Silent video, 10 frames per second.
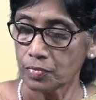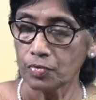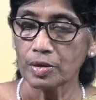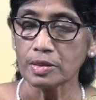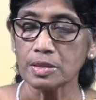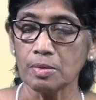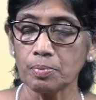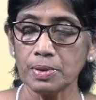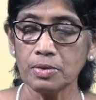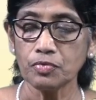For
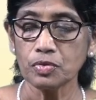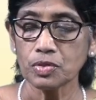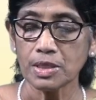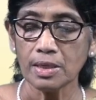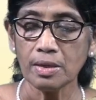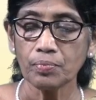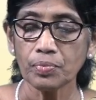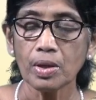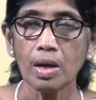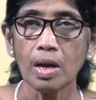example, if you say,
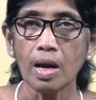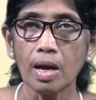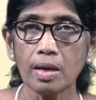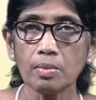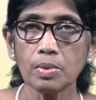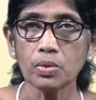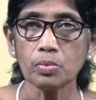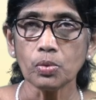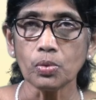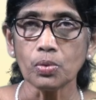"I am a
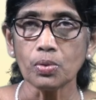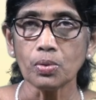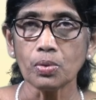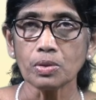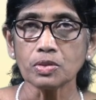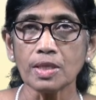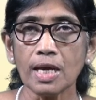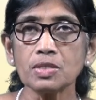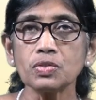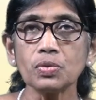robot," so there
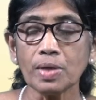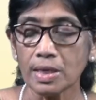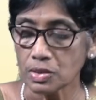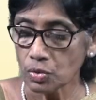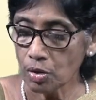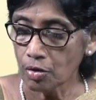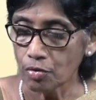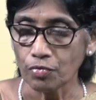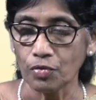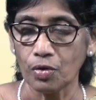is no rise or
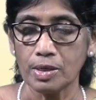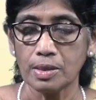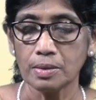fall.